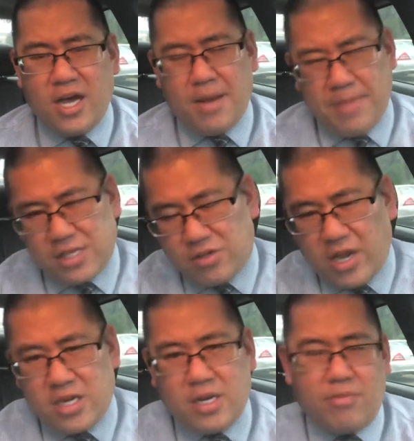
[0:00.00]
Besser
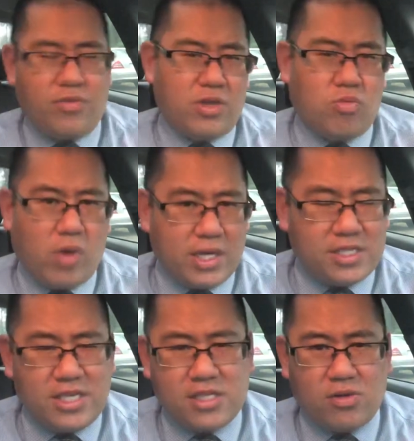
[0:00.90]
ended up with 1
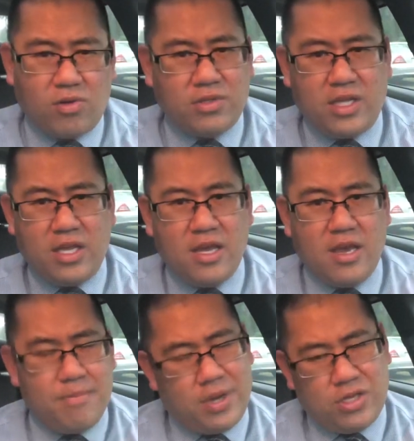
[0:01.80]
assist only,
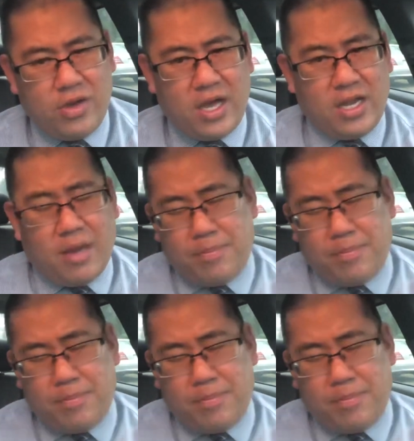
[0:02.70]
but you had,